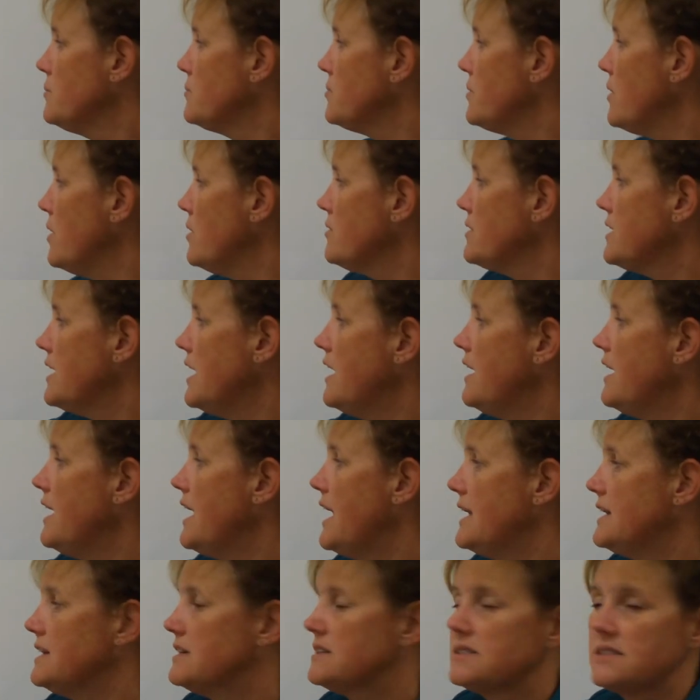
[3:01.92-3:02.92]

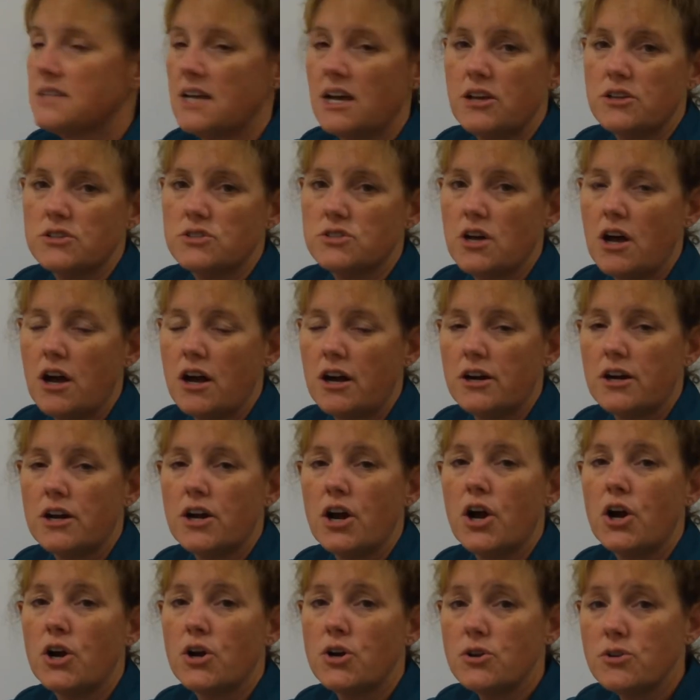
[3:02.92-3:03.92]
Prokaryotic cells
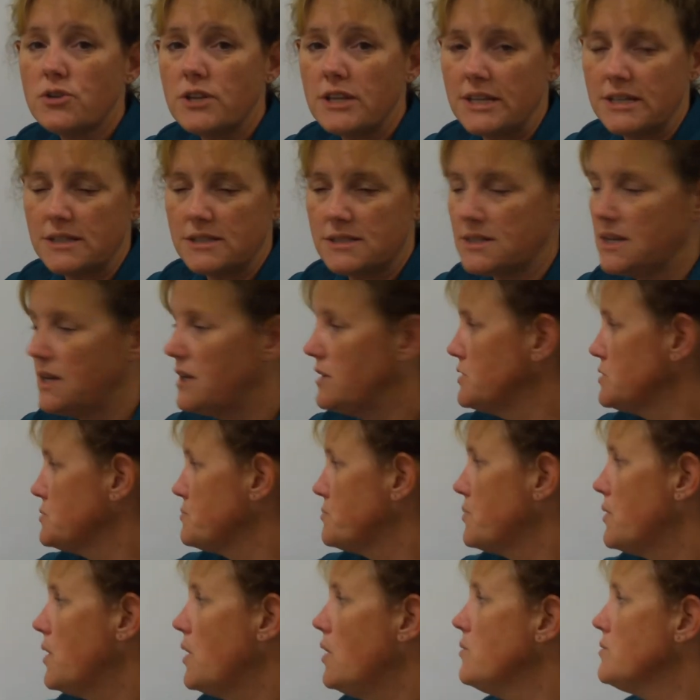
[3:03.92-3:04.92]
are early cells.
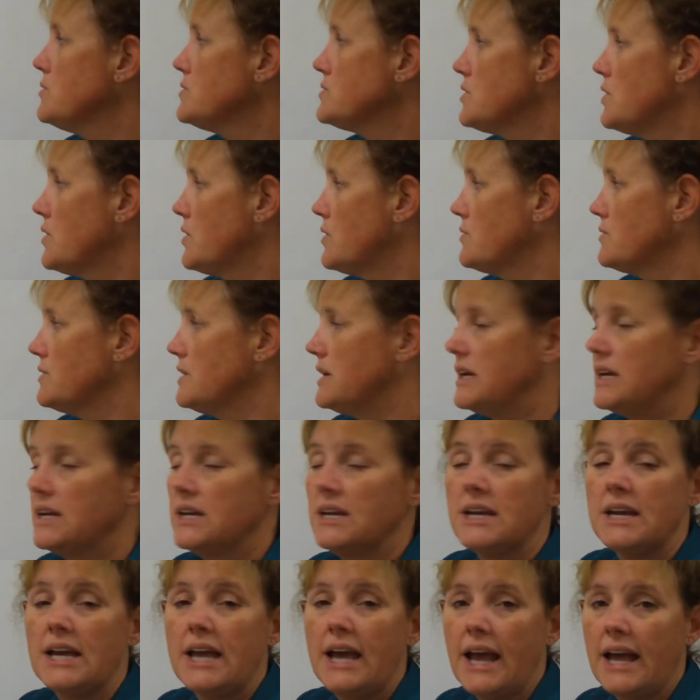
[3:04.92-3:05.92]
Pro is early,
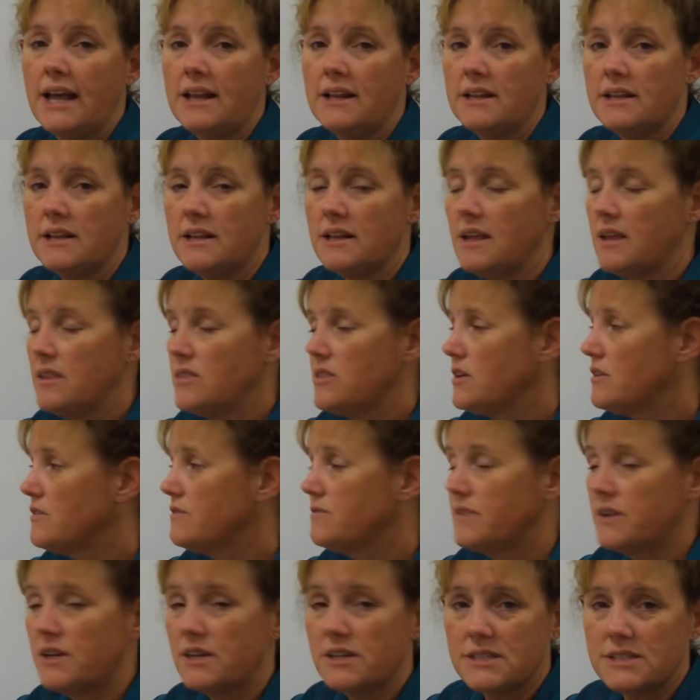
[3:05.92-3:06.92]
and they're
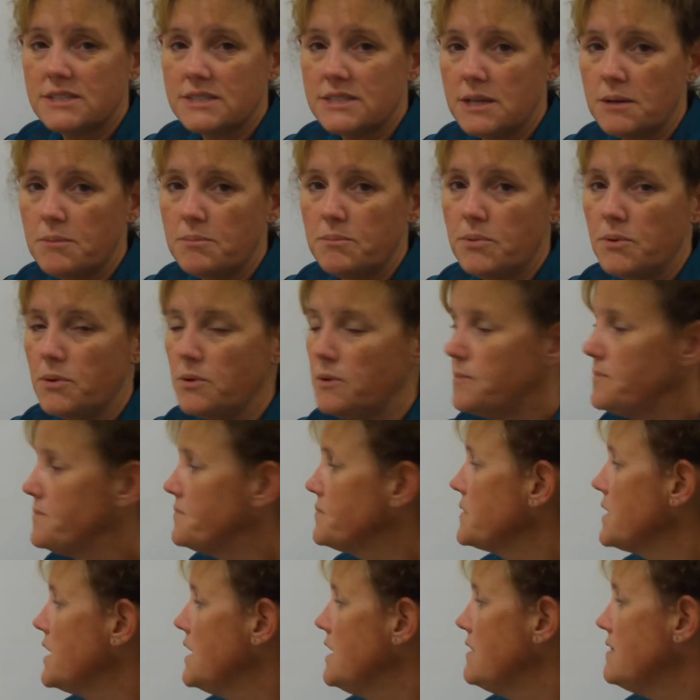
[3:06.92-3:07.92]
very simple.
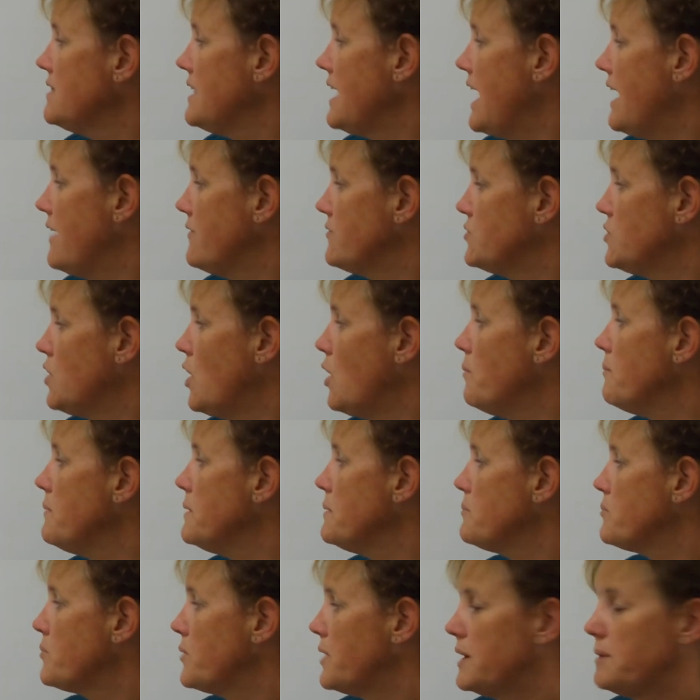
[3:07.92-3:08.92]
They have no
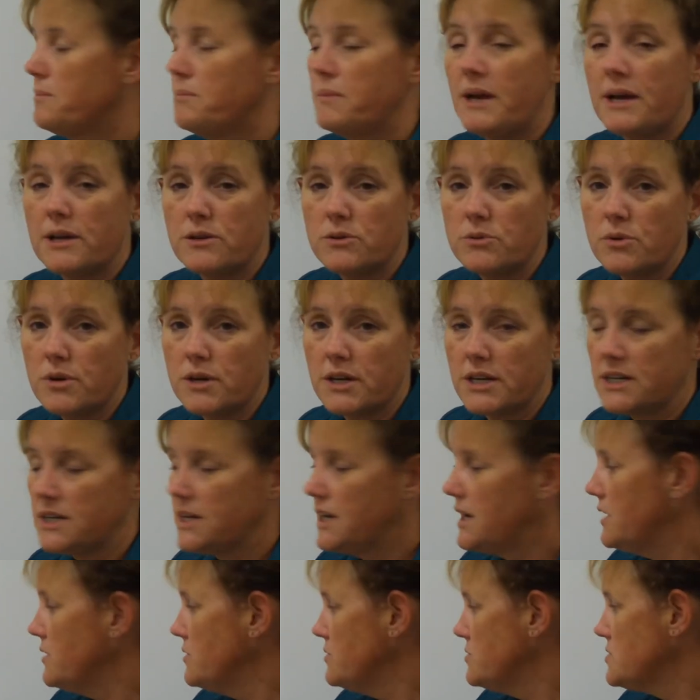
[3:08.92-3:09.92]
membrane-bound
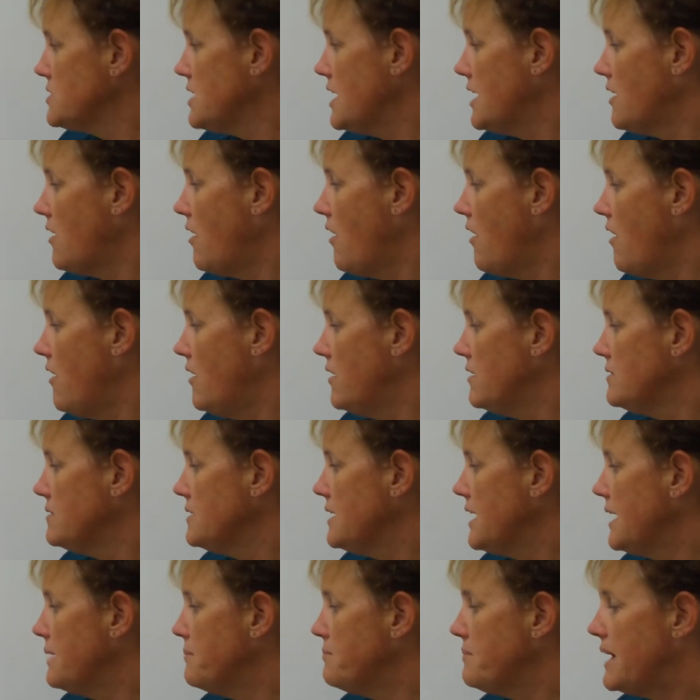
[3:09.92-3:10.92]
organelles at all,
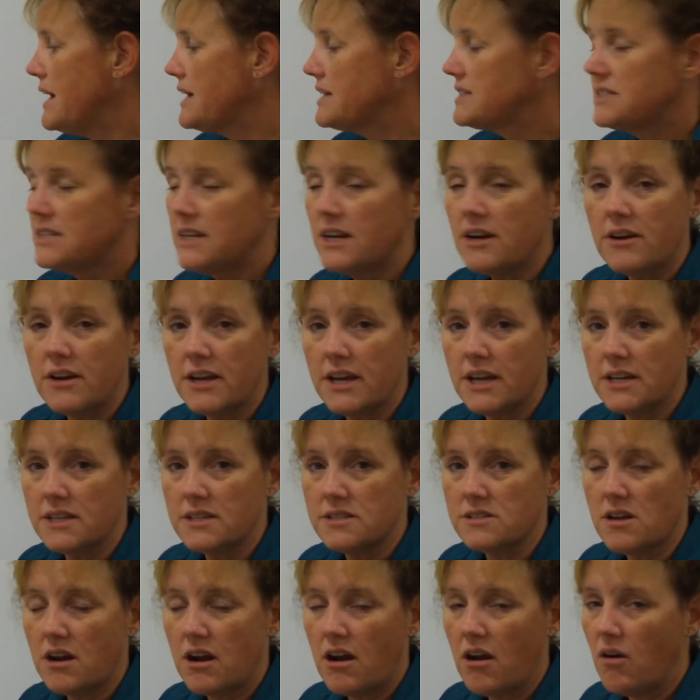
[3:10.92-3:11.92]
and bacteria
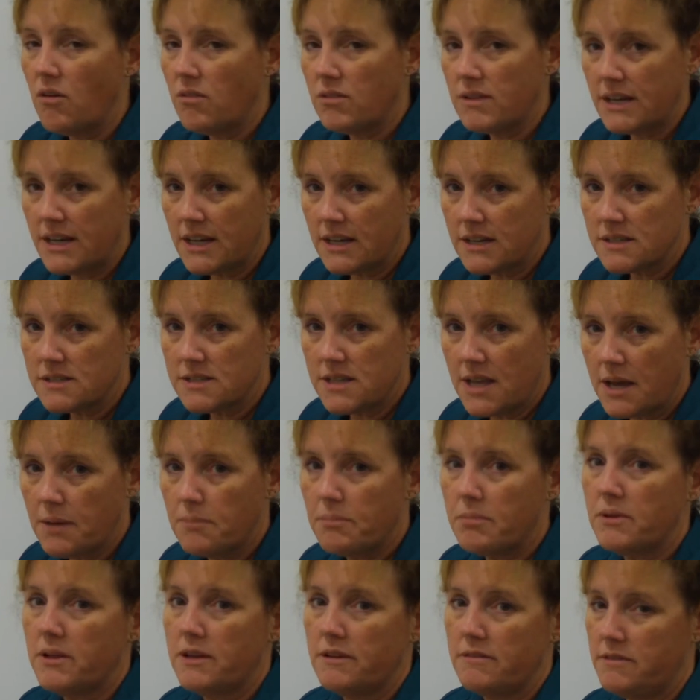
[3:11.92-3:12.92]
is our only
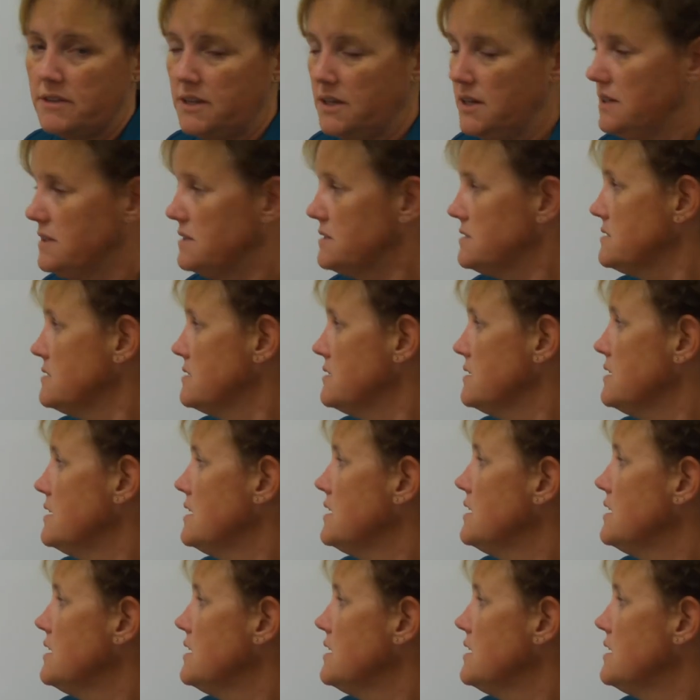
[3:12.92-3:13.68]
example of this.